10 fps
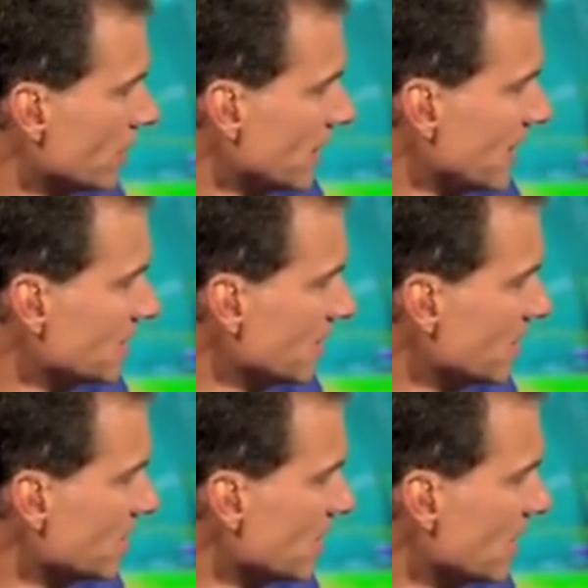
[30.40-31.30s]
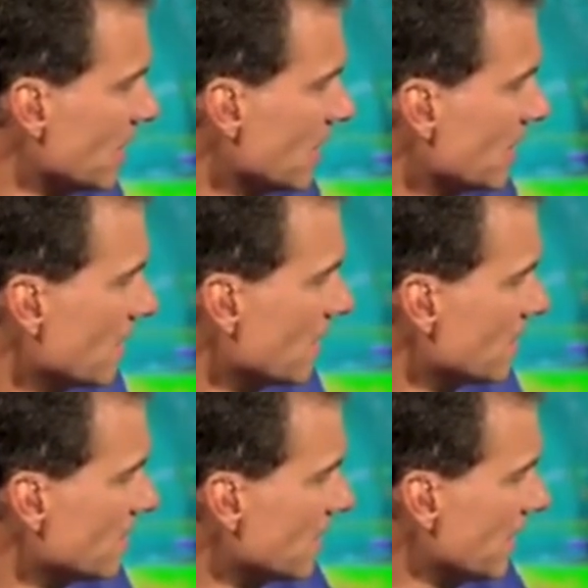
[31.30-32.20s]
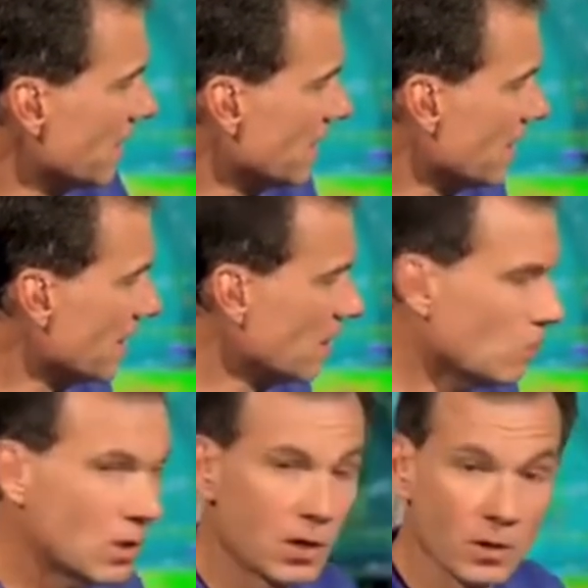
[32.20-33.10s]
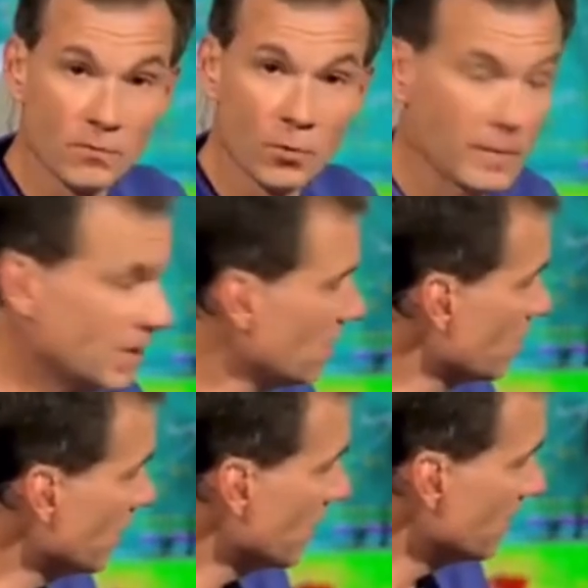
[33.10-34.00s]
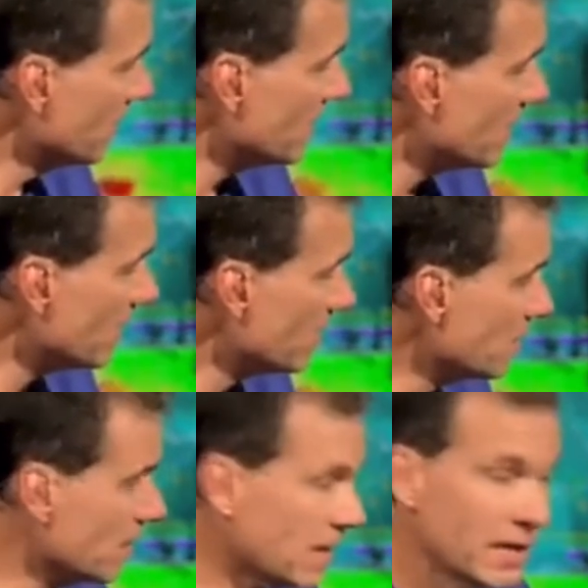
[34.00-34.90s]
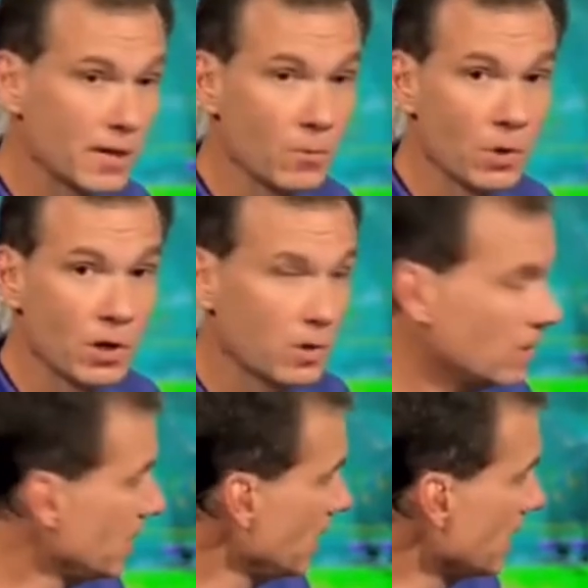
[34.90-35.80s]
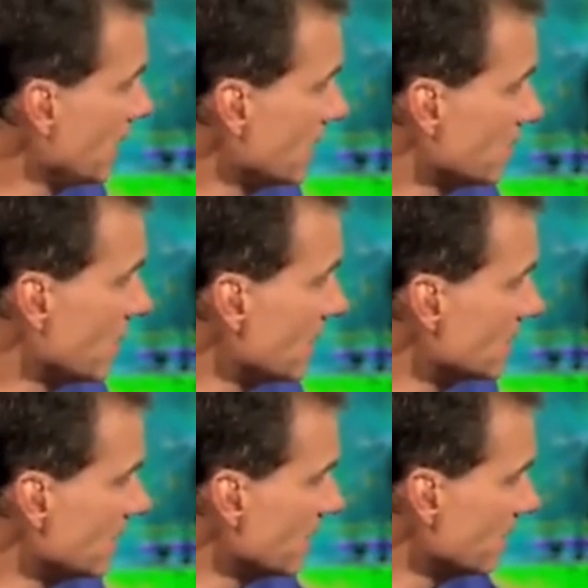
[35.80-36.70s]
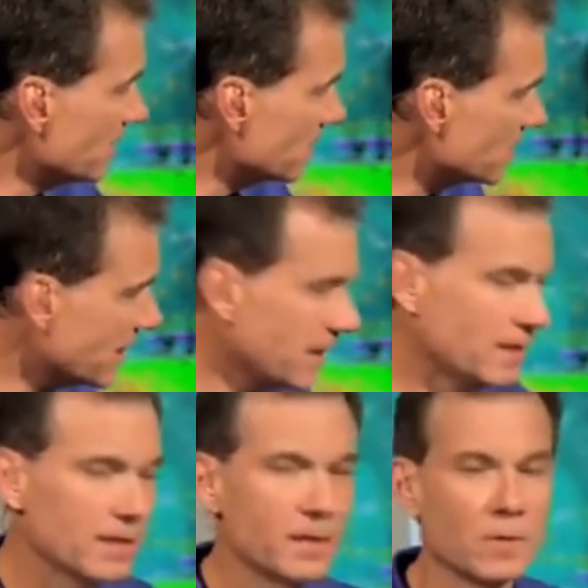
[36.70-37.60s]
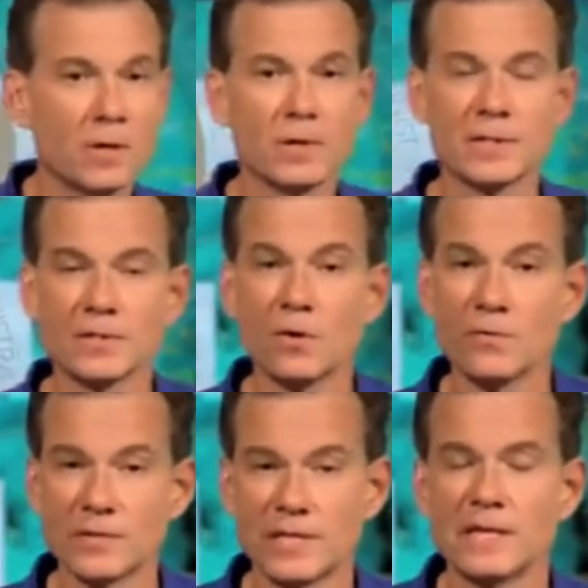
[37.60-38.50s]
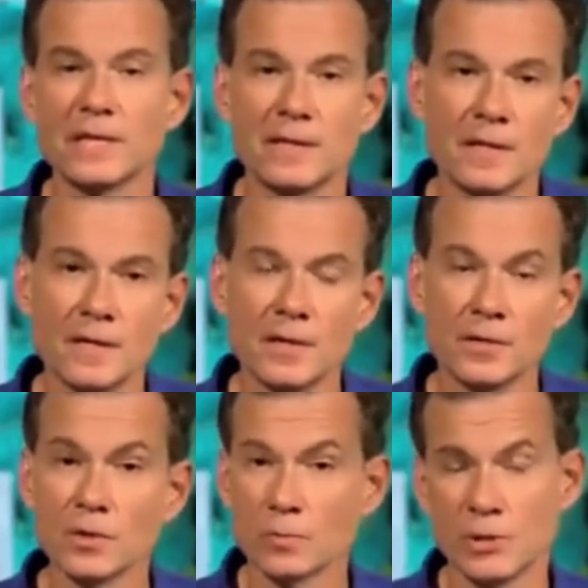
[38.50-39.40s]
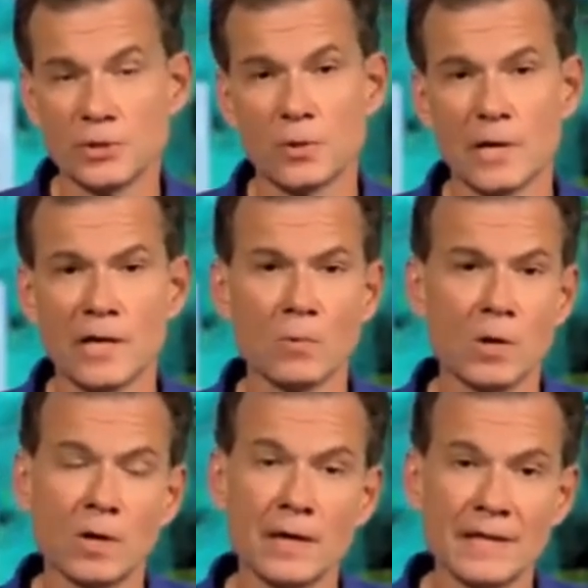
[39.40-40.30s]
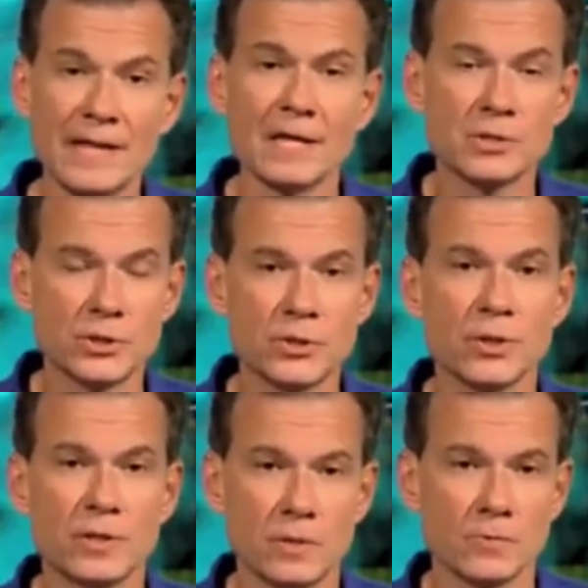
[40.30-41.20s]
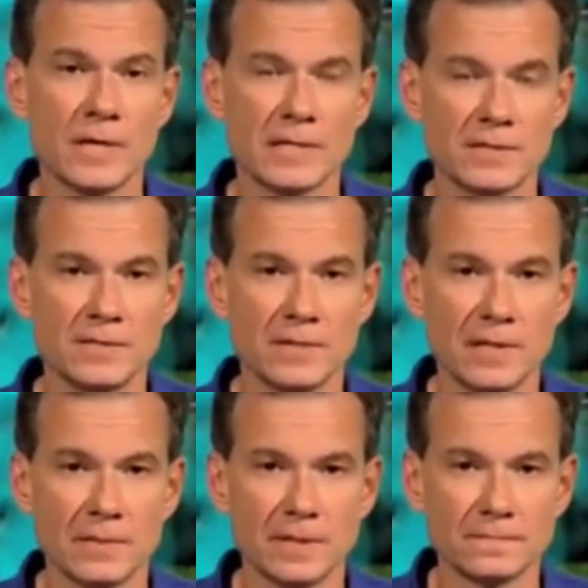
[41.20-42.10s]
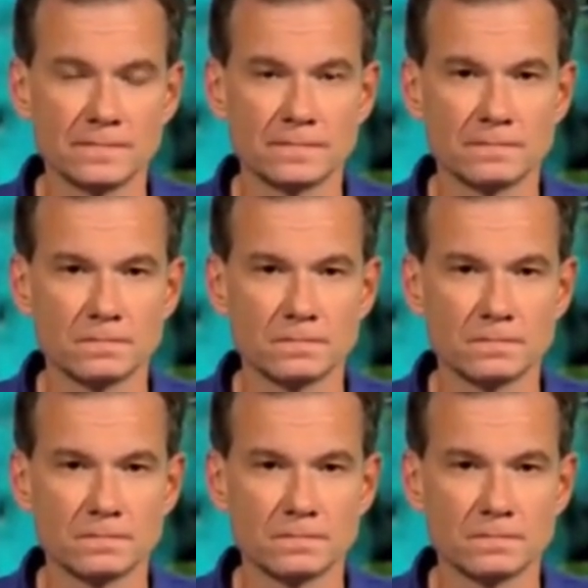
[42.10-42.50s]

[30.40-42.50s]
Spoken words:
can actually see a second eye wall forming around the inner eye wall, and that's basically the second eye wall has overtaken the original eye wall, and that should arrest development.